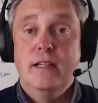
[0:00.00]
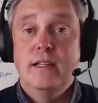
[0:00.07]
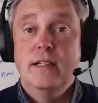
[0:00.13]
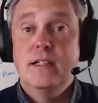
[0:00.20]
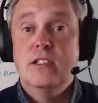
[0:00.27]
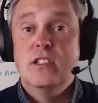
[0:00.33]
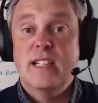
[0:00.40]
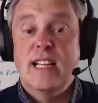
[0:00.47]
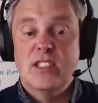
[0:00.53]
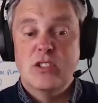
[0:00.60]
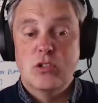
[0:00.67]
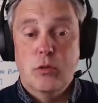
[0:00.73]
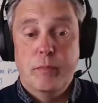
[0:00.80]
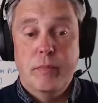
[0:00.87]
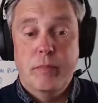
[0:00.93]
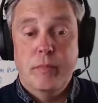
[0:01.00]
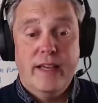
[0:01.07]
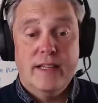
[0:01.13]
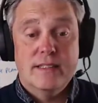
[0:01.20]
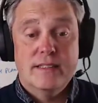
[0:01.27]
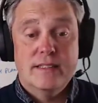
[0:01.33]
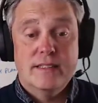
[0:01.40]
So that's all
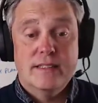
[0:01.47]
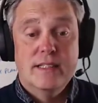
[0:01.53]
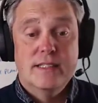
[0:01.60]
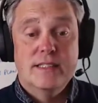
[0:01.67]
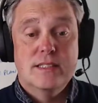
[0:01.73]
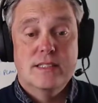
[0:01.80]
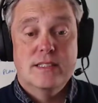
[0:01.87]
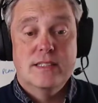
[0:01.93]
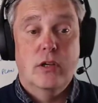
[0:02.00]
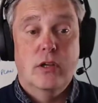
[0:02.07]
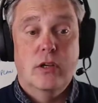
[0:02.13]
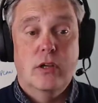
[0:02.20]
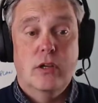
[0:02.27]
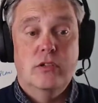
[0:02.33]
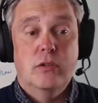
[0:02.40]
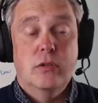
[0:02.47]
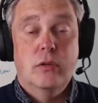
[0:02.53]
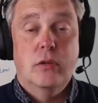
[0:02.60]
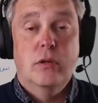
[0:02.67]
perfect. So I'm going to